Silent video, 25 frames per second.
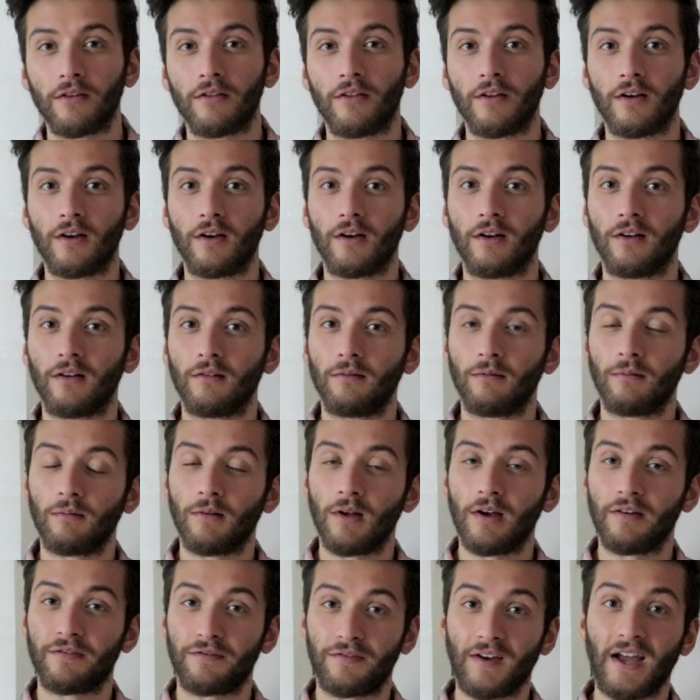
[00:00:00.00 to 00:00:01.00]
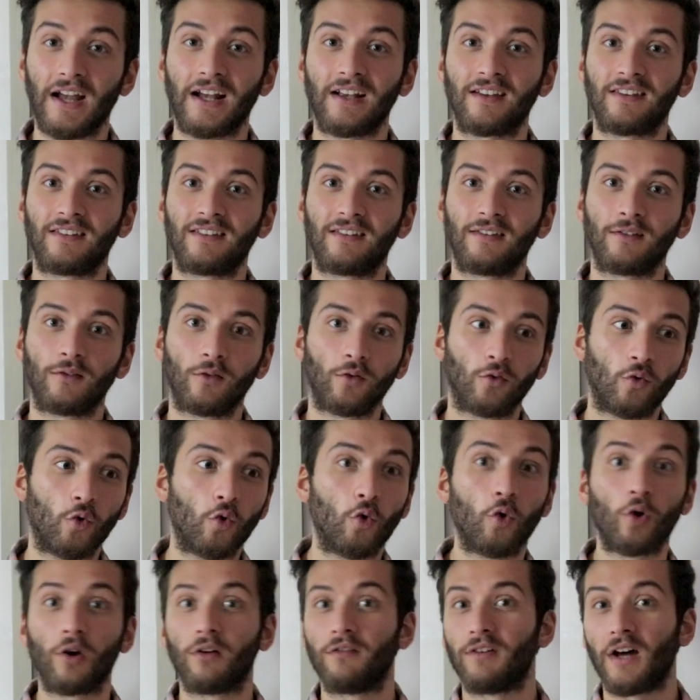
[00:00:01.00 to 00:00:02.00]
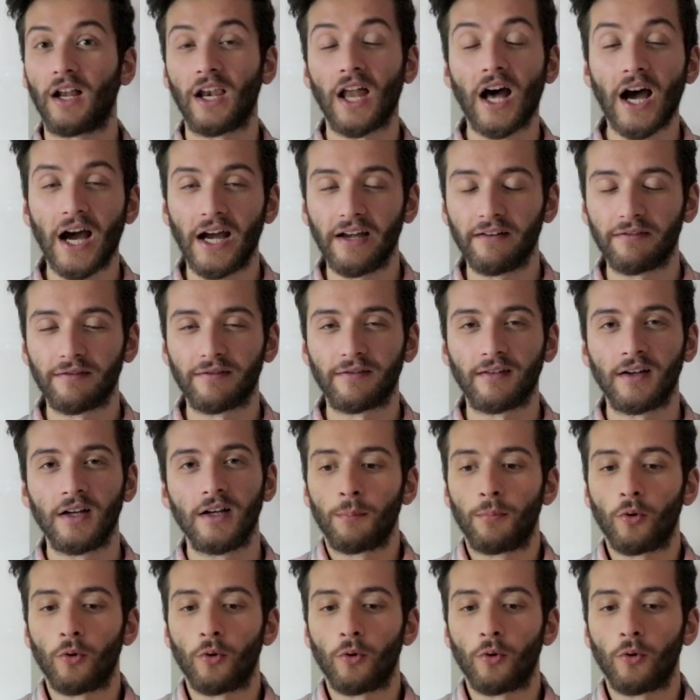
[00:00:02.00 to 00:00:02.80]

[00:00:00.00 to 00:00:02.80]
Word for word: that affects all of our life